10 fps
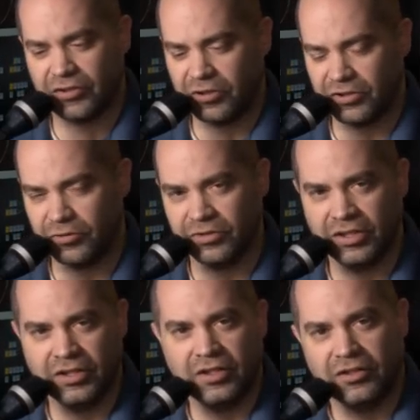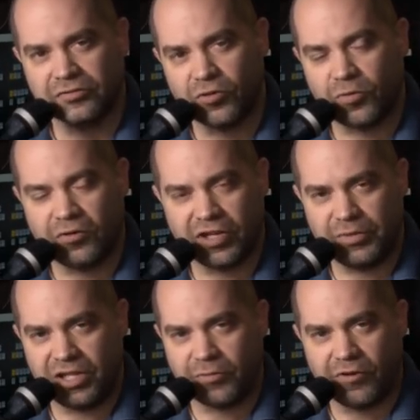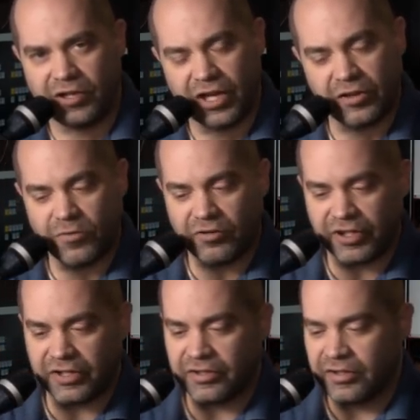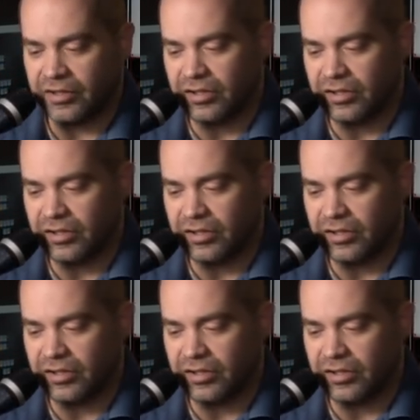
So you can do low quality, medium quality, high quality,